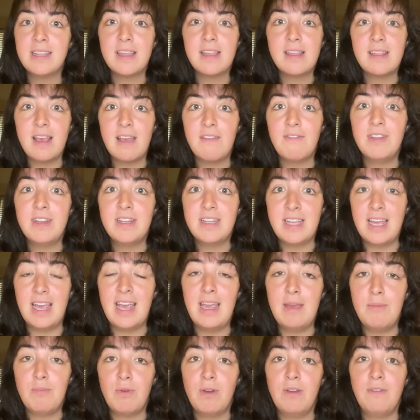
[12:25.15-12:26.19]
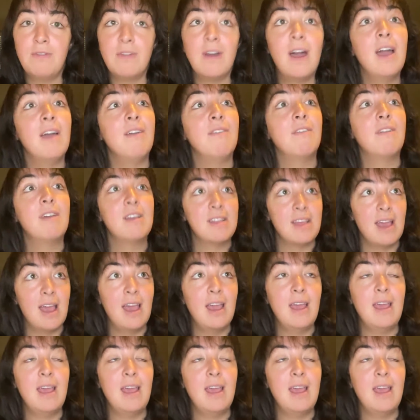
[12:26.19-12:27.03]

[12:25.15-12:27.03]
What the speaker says: the 7 to 8.5 because